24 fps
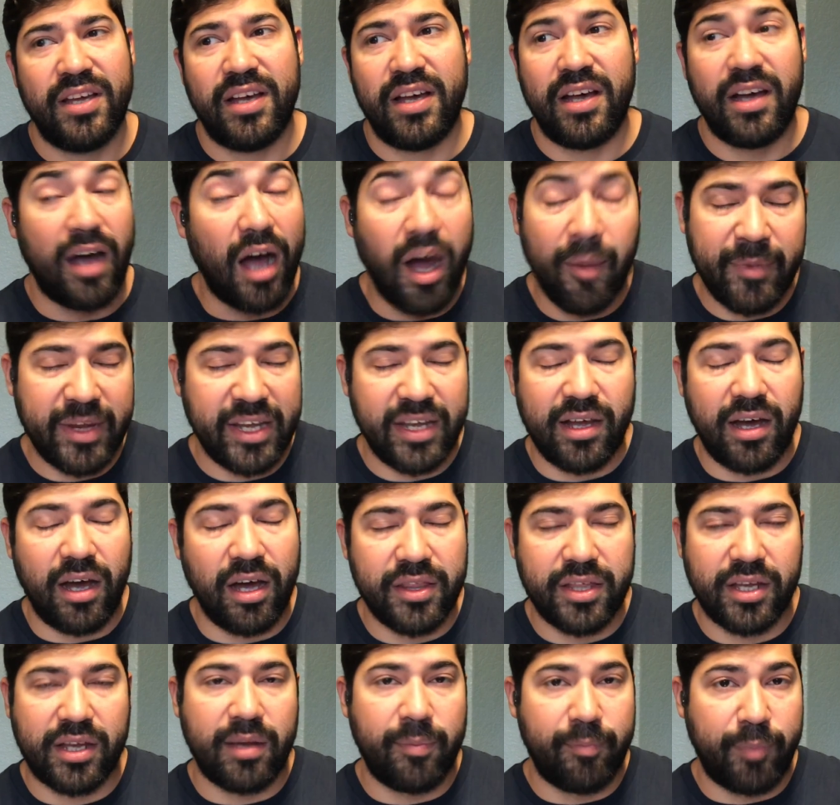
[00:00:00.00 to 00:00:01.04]
all
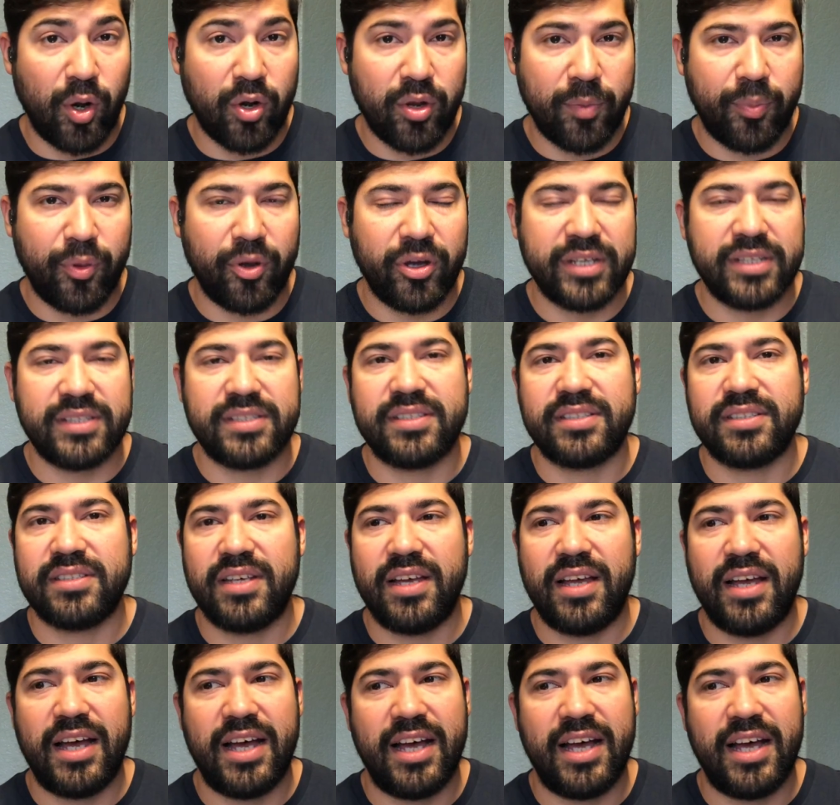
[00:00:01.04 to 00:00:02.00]
the component points,